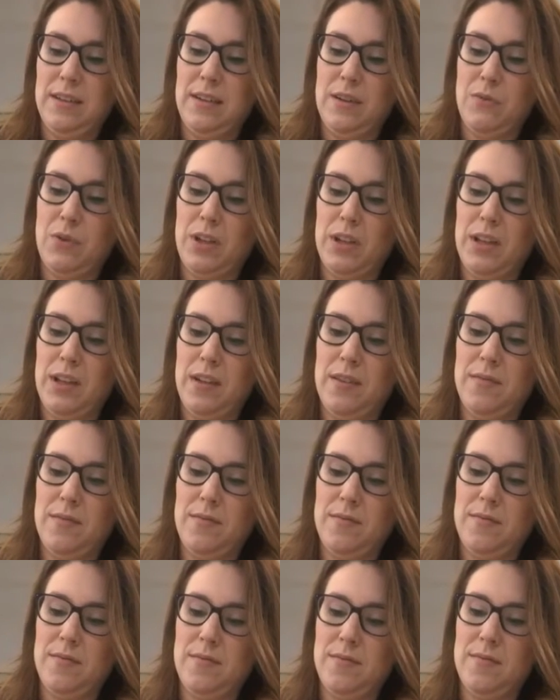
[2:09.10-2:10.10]
Really,
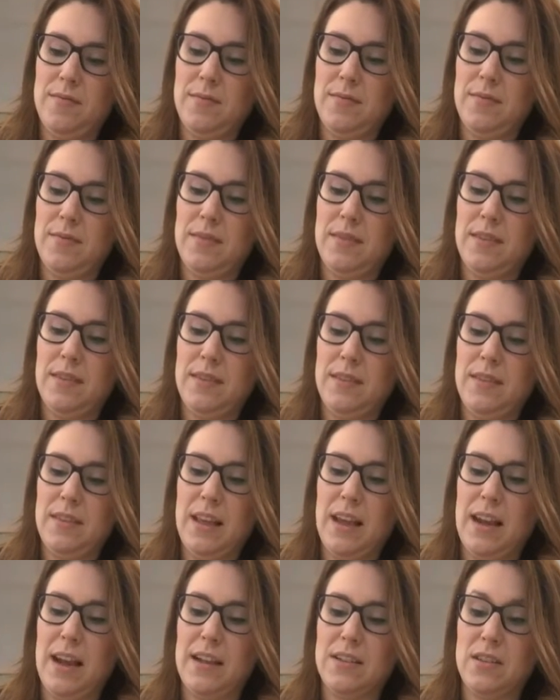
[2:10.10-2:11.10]

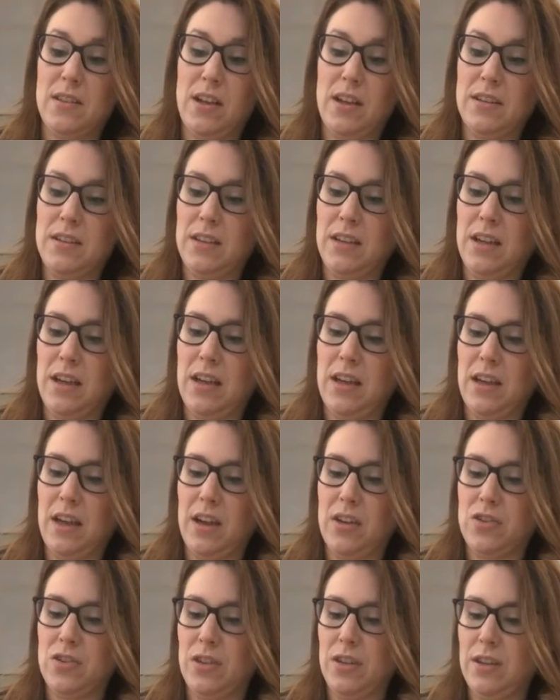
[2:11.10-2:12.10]
that adds a lot to the cake
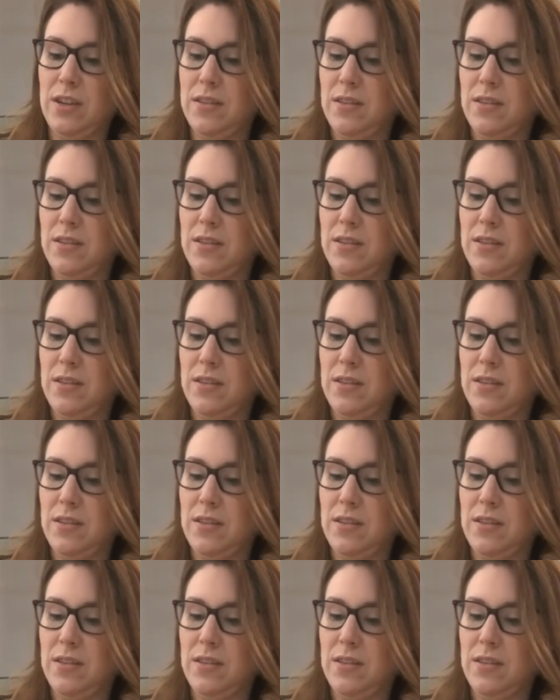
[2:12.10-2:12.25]
actually.